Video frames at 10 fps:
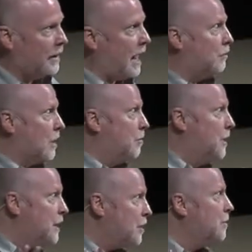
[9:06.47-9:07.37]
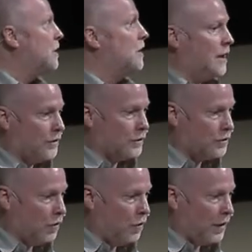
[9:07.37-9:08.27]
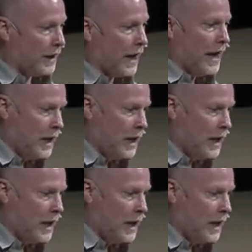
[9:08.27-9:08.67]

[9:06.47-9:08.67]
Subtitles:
Now, Benjamin's another story.